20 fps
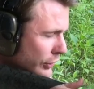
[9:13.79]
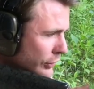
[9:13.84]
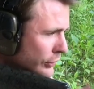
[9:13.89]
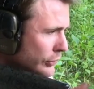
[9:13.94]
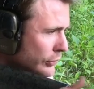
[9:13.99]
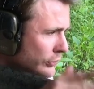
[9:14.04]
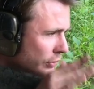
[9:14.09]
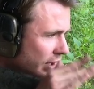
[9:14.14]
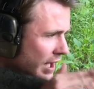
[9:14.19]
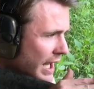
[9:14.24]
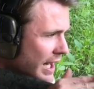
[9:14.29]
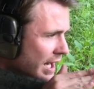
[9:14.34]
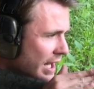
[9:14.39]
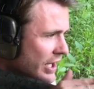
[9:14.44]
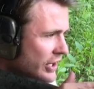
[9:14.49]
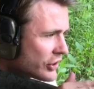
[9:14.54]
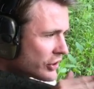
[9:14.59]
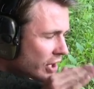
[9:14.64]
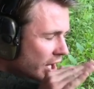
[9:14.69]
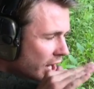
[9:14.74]
2
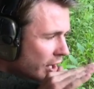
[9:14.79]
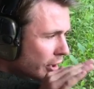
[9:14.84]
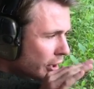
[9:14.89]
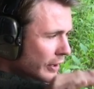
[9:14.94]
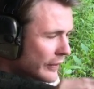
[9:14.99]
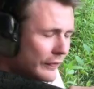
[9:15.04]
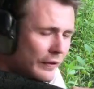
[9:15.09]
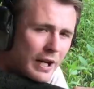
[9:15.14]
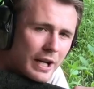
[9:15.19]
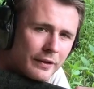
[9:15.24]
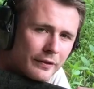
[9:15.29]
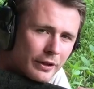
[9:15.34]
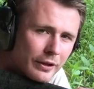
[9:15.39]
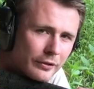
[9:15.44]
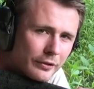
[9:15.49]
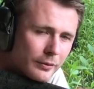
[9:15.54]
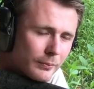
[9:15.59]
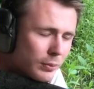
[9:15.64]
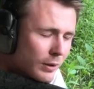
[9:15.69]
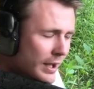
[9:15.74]
10-inch
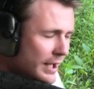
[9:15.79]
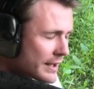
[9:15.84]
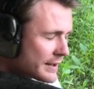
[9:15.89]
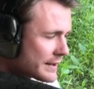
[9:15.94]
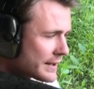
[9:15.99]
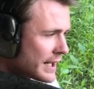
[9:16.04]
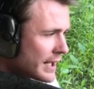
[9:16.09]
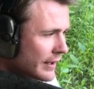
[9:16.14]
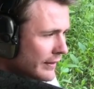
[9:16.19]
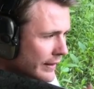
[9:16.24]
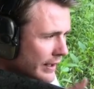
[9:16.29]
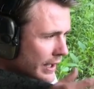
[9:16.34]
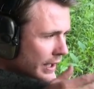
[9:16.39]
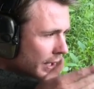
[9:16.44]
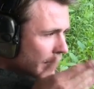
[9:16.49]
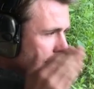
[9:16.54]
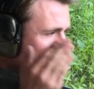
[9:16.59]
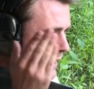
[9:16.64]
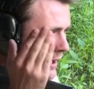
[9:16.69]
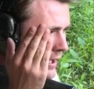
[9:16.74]
AR-500 plates down
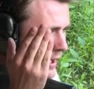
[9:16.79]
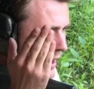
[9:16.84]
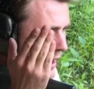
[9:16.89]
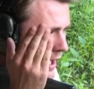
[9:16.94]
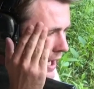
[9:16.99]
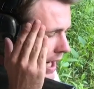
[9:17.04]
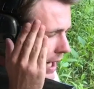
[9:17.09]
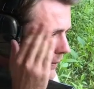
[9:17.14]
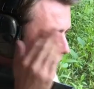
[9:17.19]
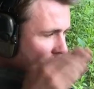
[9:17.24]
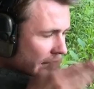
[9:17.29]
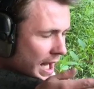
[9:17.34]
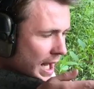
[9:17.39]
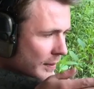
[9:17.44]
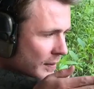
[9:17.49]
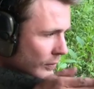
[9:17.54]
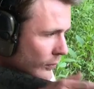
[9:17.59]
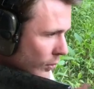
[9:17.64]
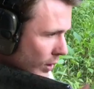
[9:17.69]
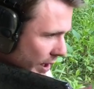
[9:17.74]
there. I'm going to
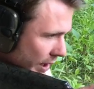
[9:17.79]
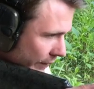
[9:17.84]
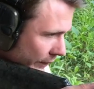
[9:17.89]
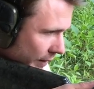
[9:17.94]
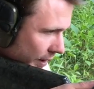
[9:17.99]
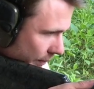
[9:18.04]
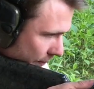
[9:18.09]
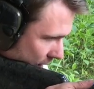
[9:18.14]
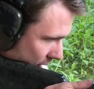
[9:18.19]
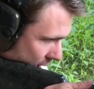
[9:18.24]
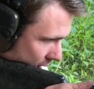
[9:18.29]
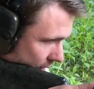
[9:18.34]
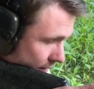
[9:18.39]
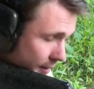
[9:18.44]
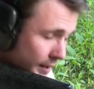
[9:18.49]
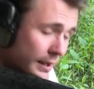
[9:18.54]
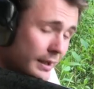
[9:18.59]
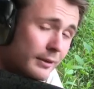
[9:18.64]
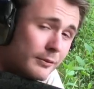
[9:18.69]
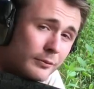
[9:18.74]
aim at one of them,
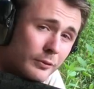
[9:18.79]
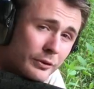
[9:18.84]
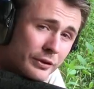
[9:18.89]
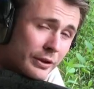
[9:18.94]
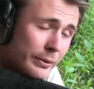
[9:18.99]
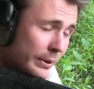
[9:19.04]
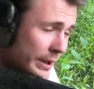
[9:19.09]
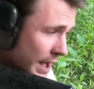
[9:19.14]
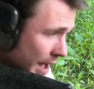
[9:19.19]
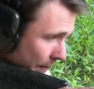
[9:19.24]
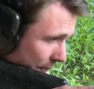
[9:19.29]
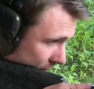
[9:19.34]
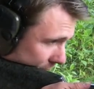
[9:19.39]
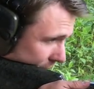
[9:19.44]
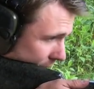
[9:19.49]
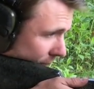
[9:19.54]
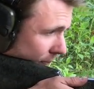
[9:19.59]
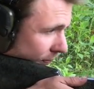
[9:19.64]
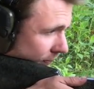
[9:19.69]
and we'll see what happens.